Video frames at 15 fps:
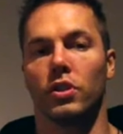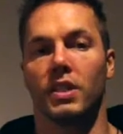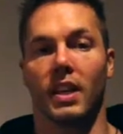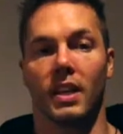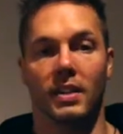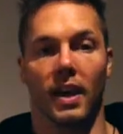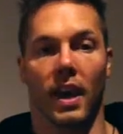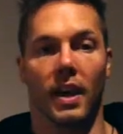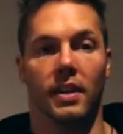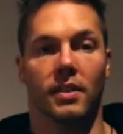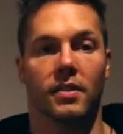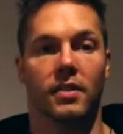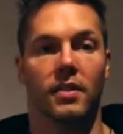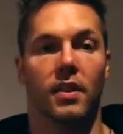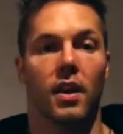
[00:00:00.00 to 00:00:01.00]

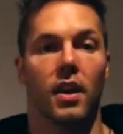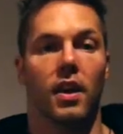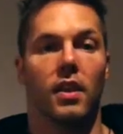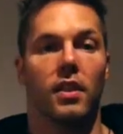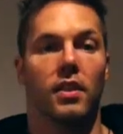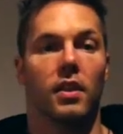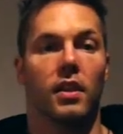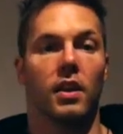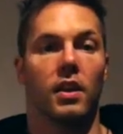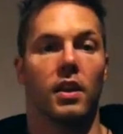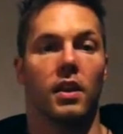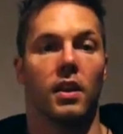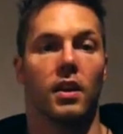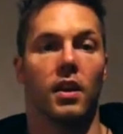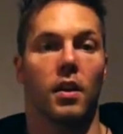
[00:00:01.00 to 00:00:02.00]
dictate
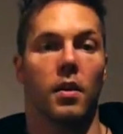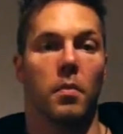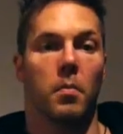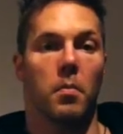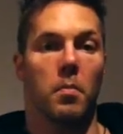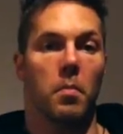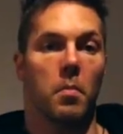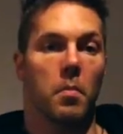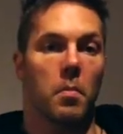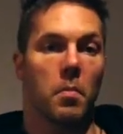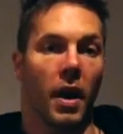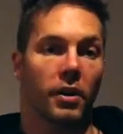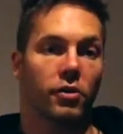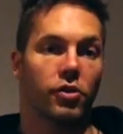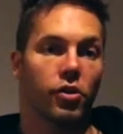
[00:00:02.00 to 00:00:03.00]
the
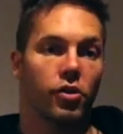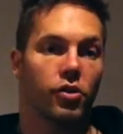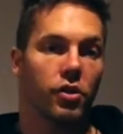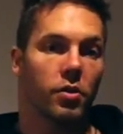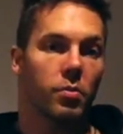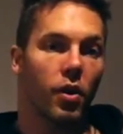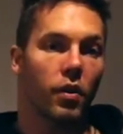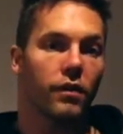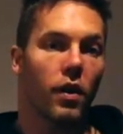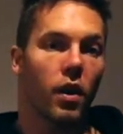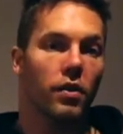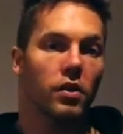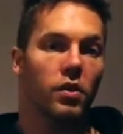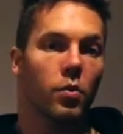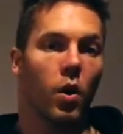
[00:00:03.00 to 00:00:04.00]
macronutrient
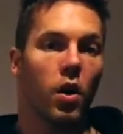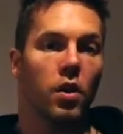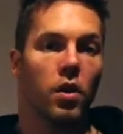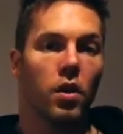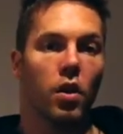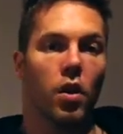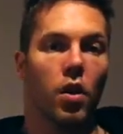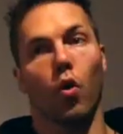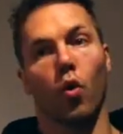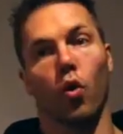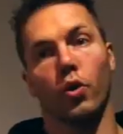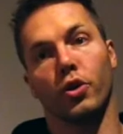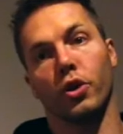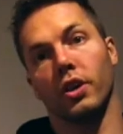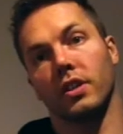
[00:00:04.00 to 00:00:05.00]
profile that you want,
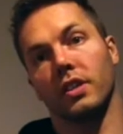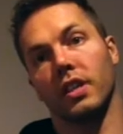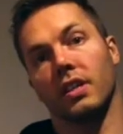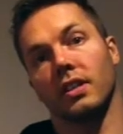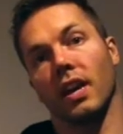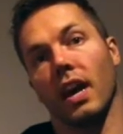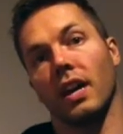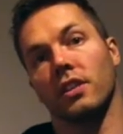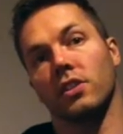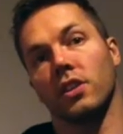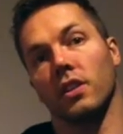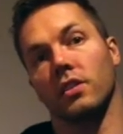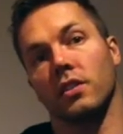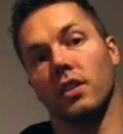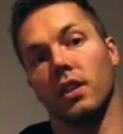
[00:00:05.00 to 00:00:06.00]
or you can dictate
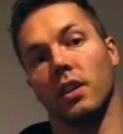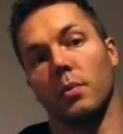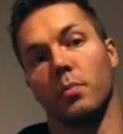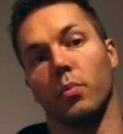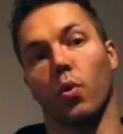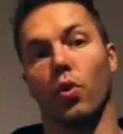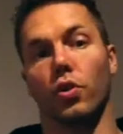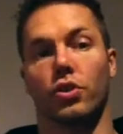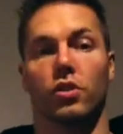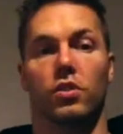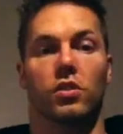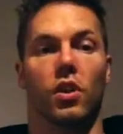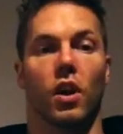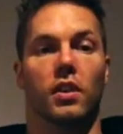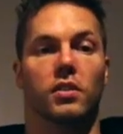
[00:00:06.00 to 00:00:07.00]
just the portion
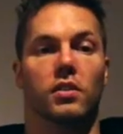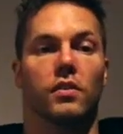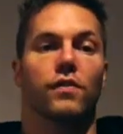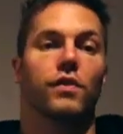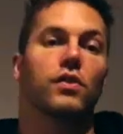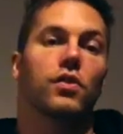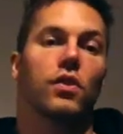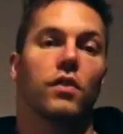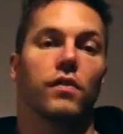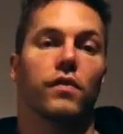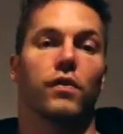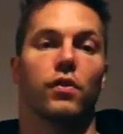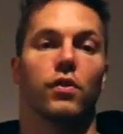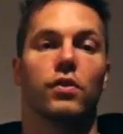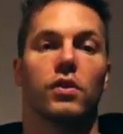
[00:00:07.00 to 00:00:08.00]
sizes of the certain
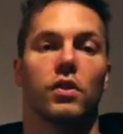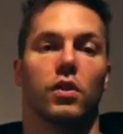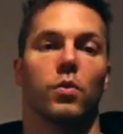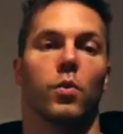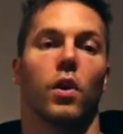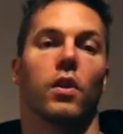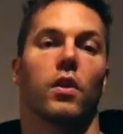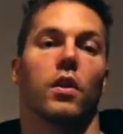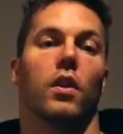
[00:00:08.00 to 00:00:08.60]
foods that you want.